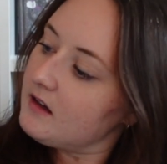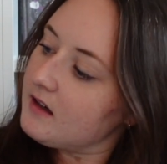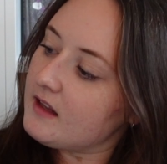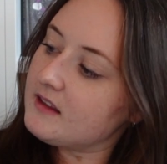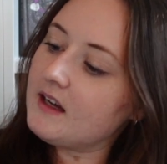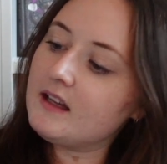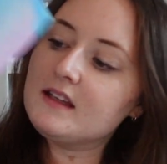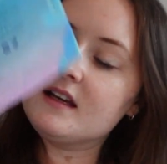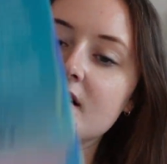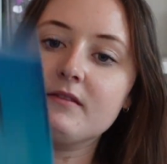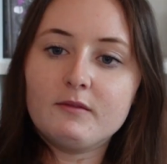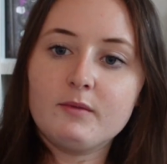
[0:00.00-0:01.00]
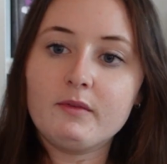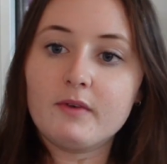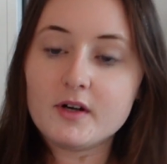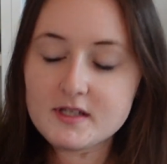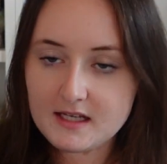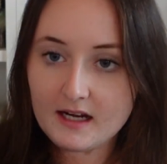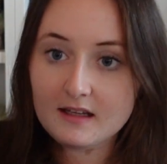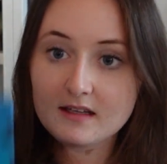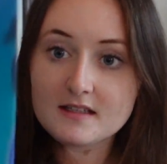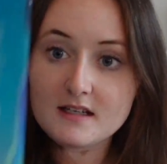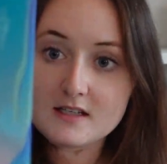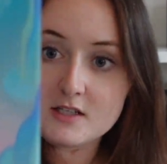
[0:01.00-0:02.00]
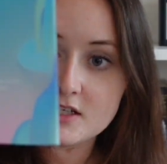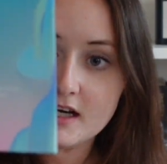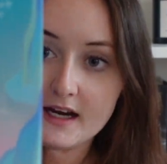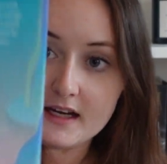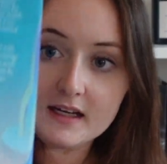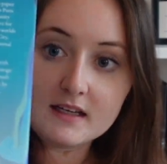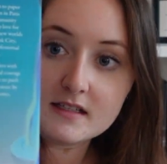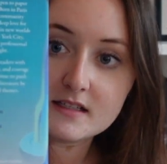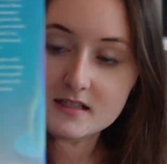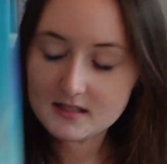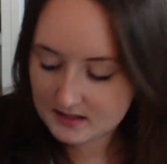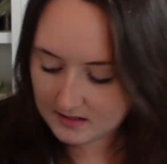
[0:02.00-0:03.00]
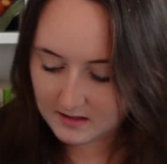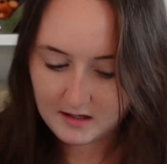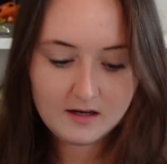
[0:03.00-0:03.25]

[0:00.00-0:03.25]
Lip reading: Nothing on the reverse side of the dust jacket.